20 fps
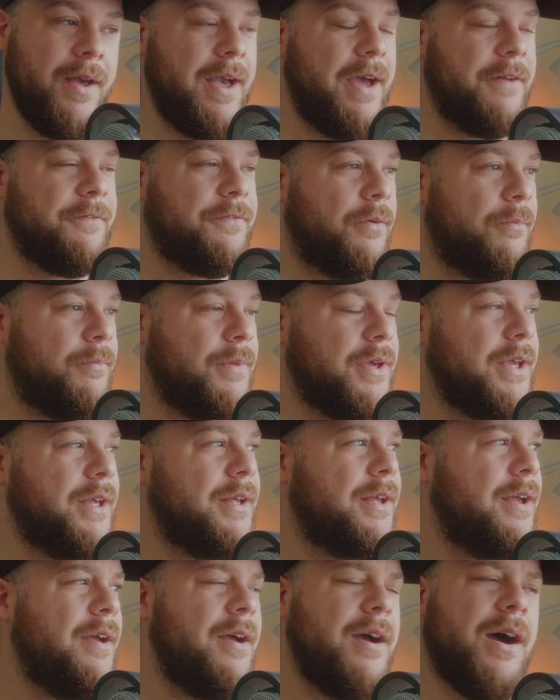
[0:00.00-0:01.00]
And for
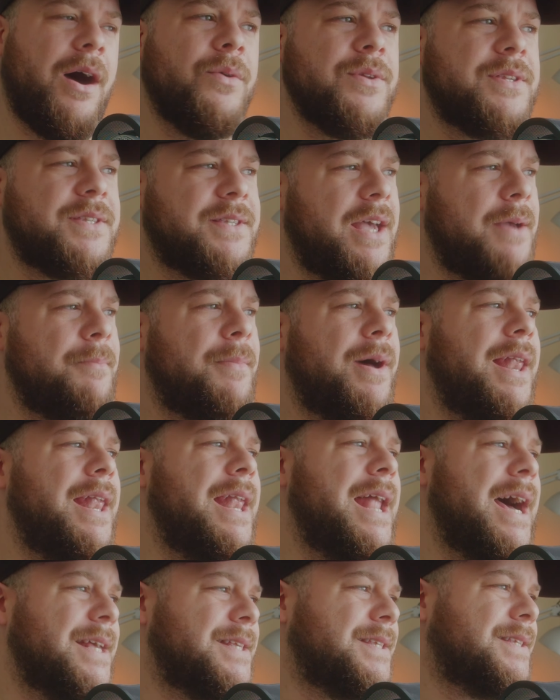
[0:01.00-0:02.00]
me, I would say my
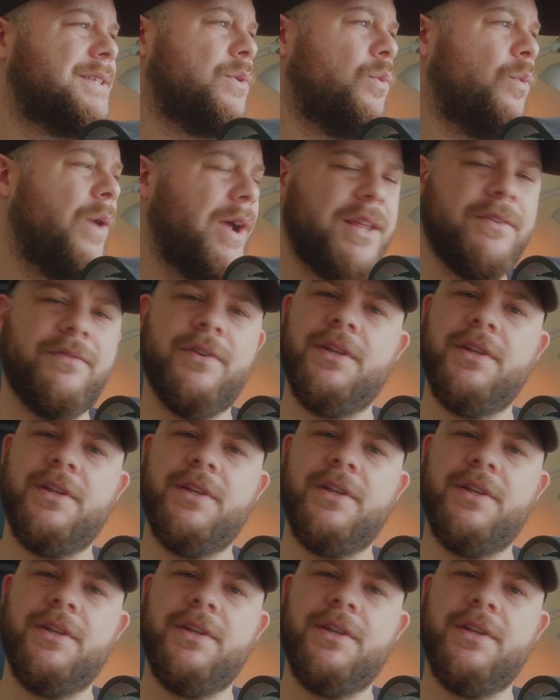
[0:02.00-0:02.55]
last 20